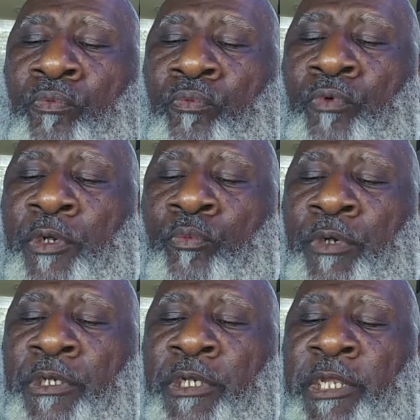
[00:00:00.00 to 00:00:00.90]

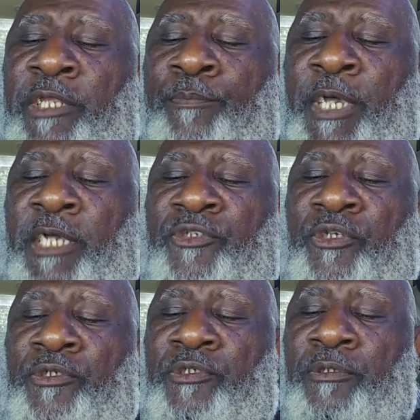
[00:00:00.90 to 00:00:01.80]
What do these
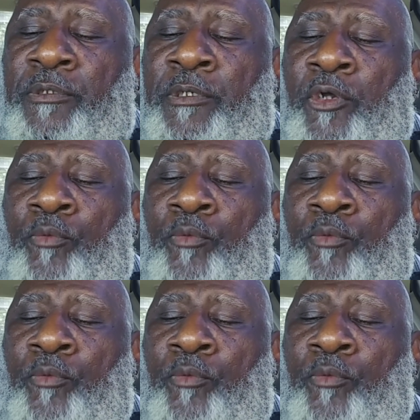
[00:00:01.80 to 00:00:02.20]
bastards go